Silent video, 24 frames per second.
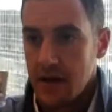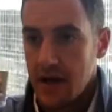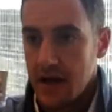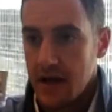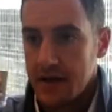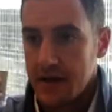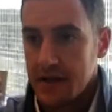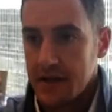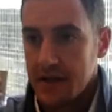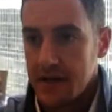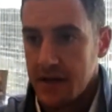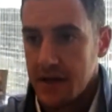Yeah,
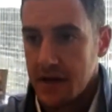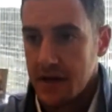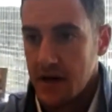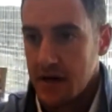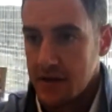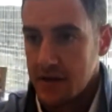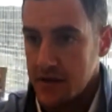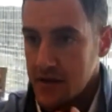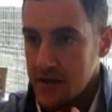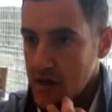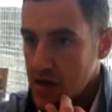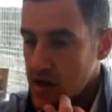I can hit
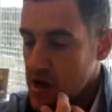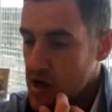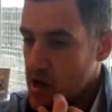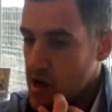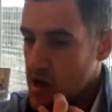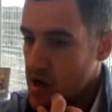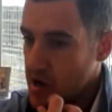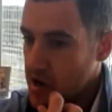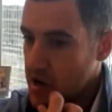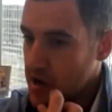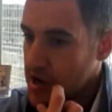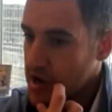on
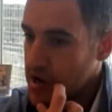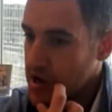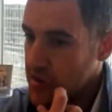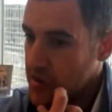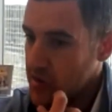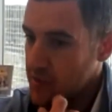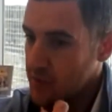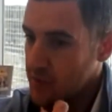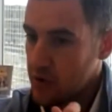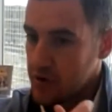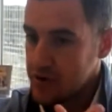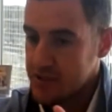kind of
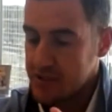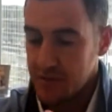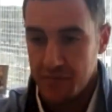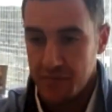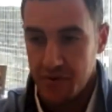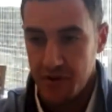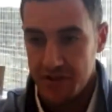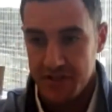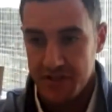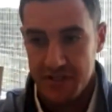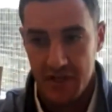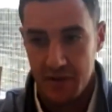the more
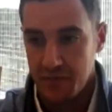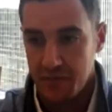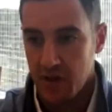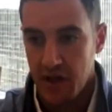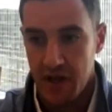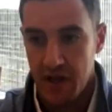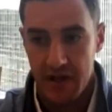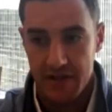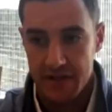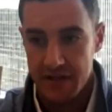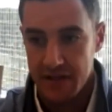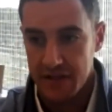simplistic
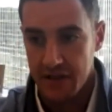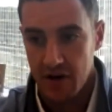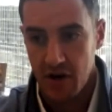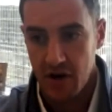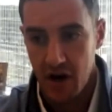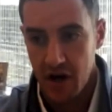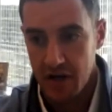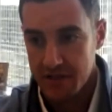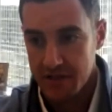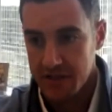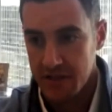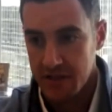plans and the
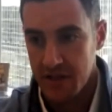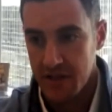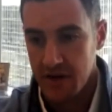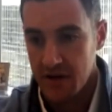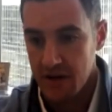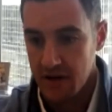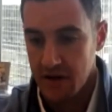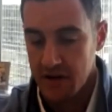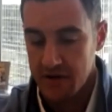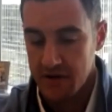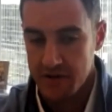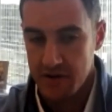cost, and then
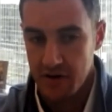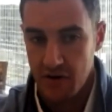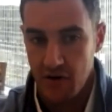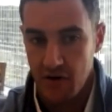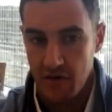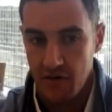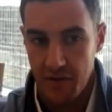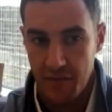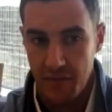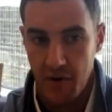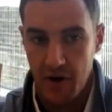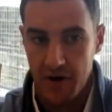I'll turn it
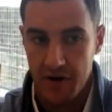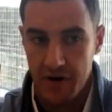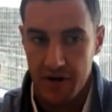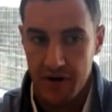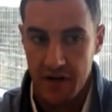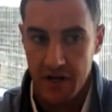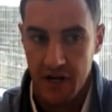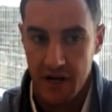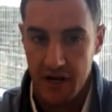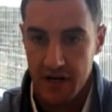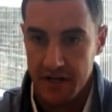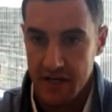over to Martin to
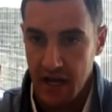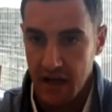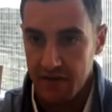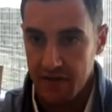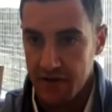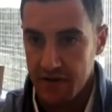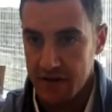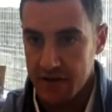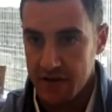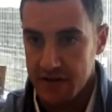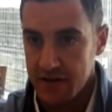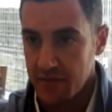kind of dive
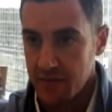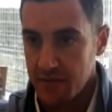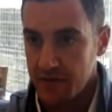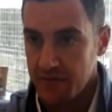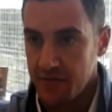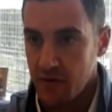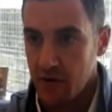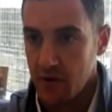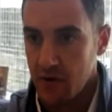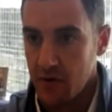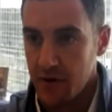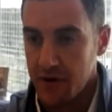into some of the
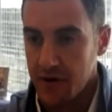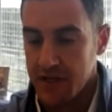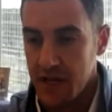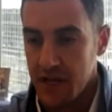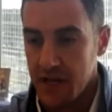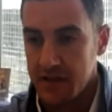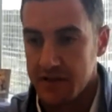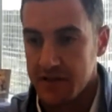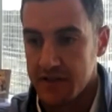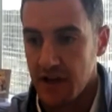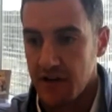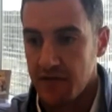
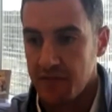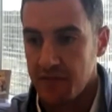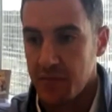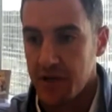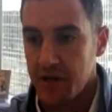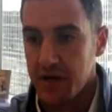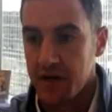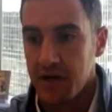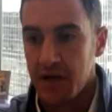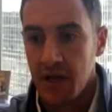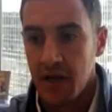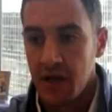401k stuff.
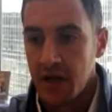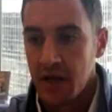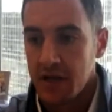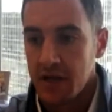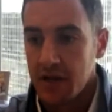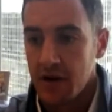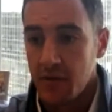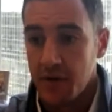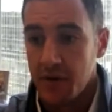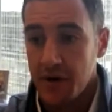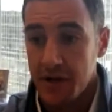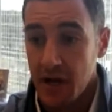But
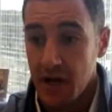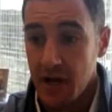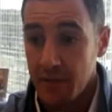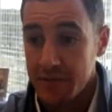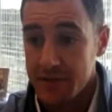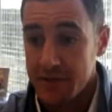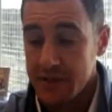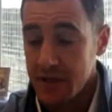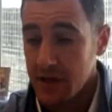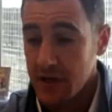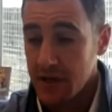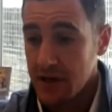when it
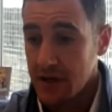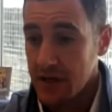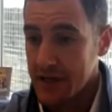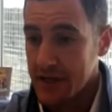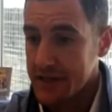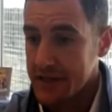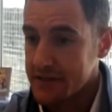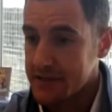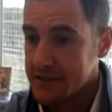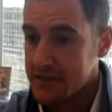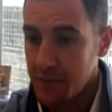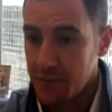comes to
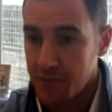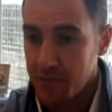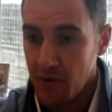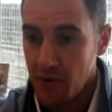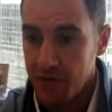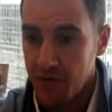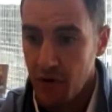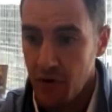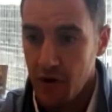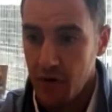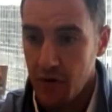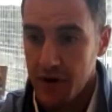like
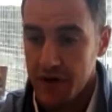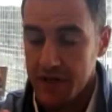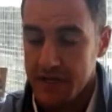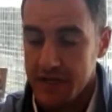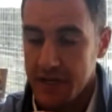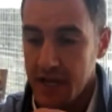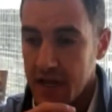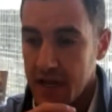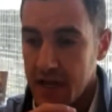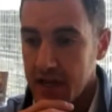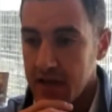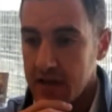simple
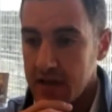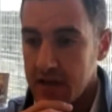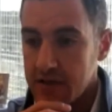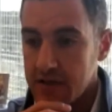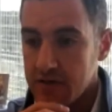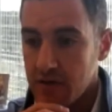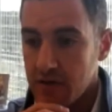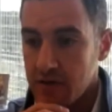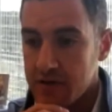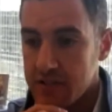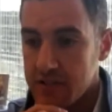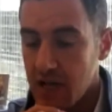
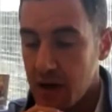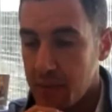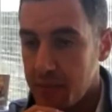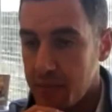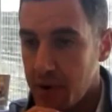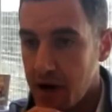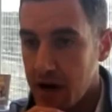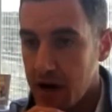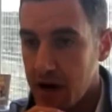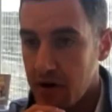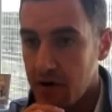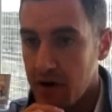401ks or SEP
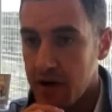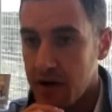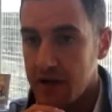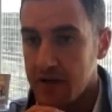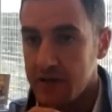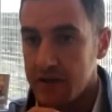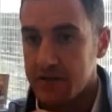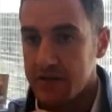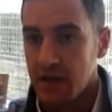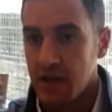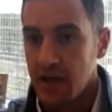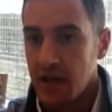
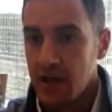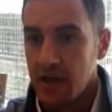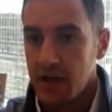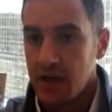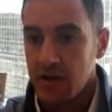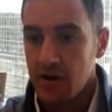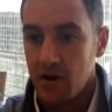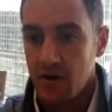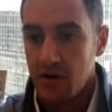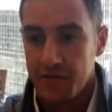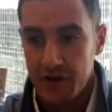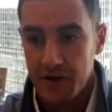IRAs,
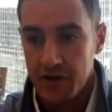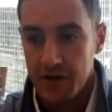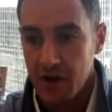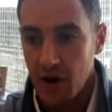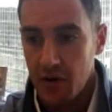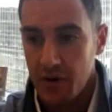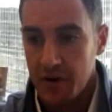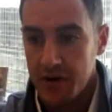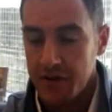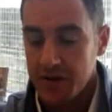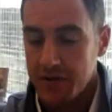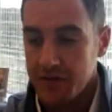if you're
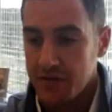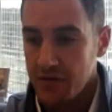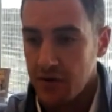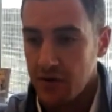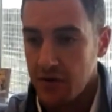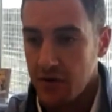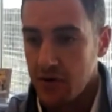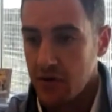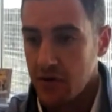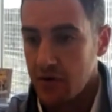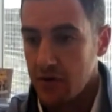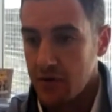going
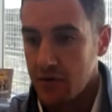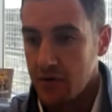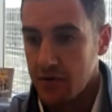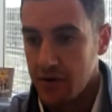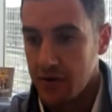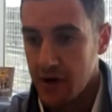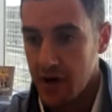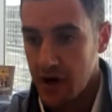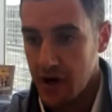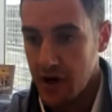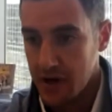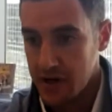through,
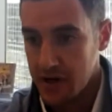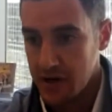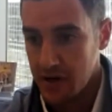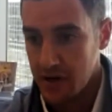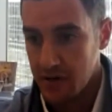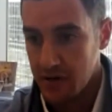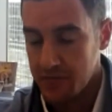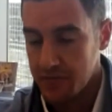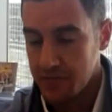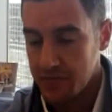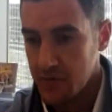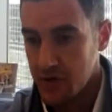
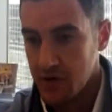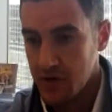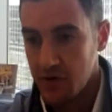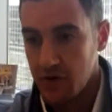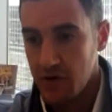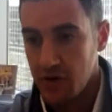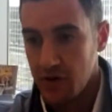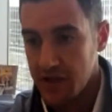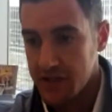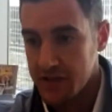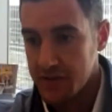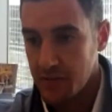you're
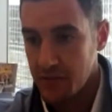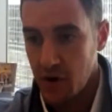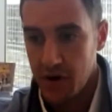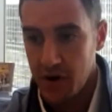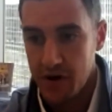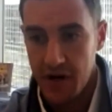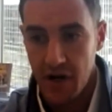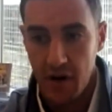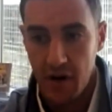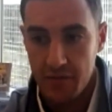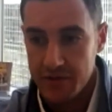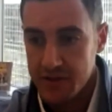utilizing
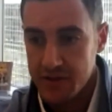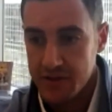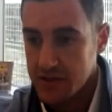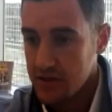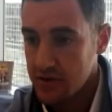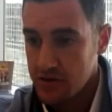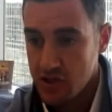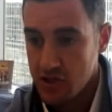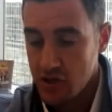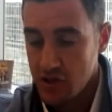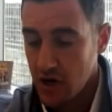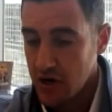Martin to help
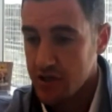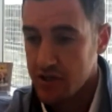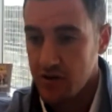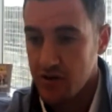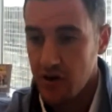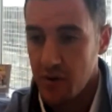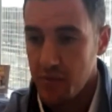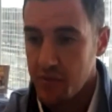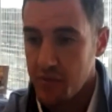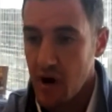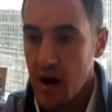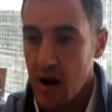
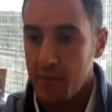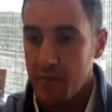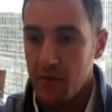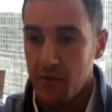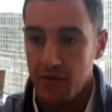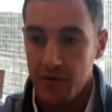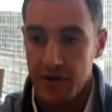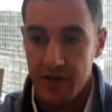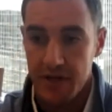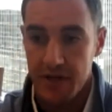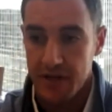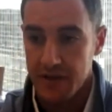structure it
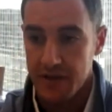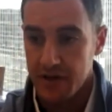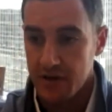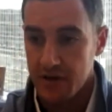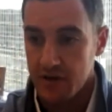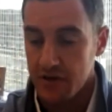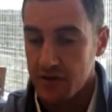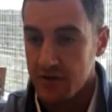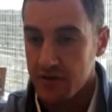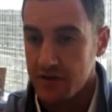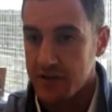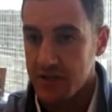properly, and then you're
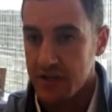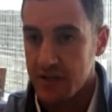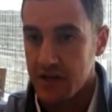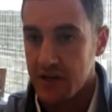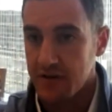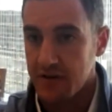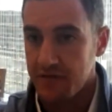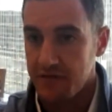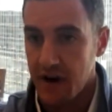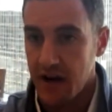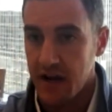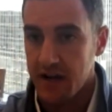using an
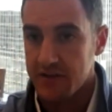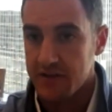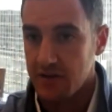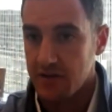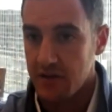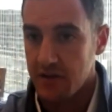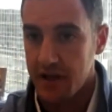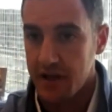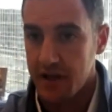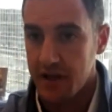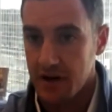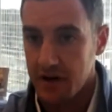advisor
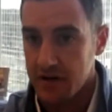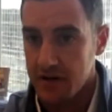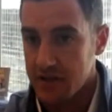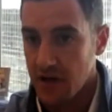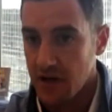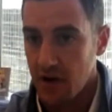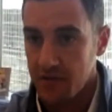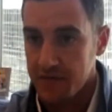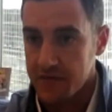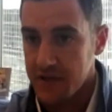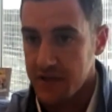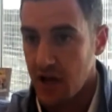like
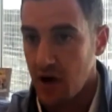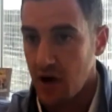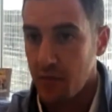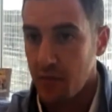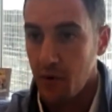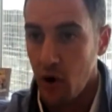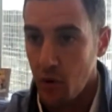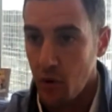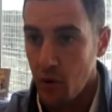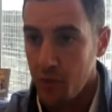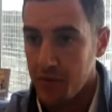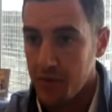ourselves to help
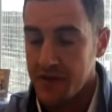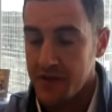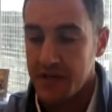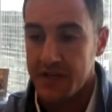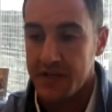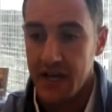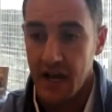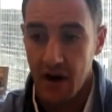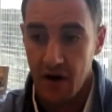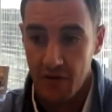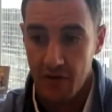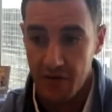open the
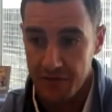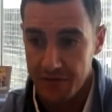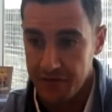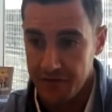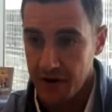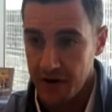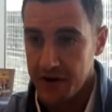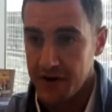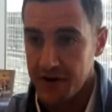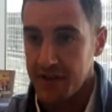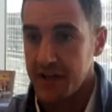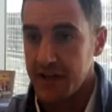account,
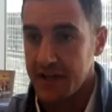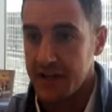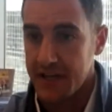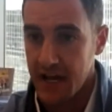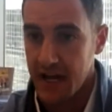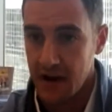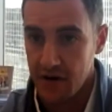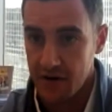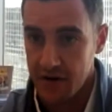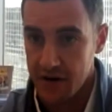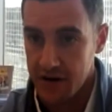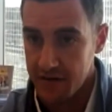fund the
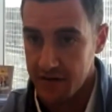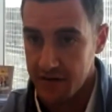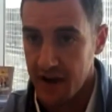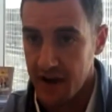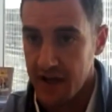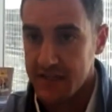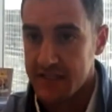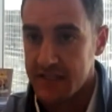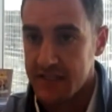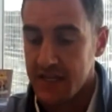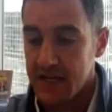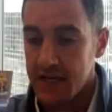account,
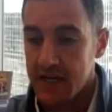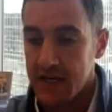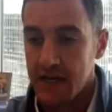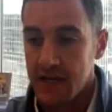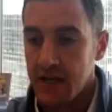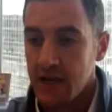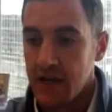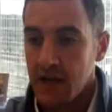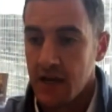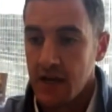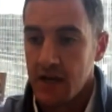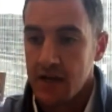invest it.
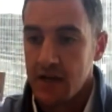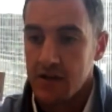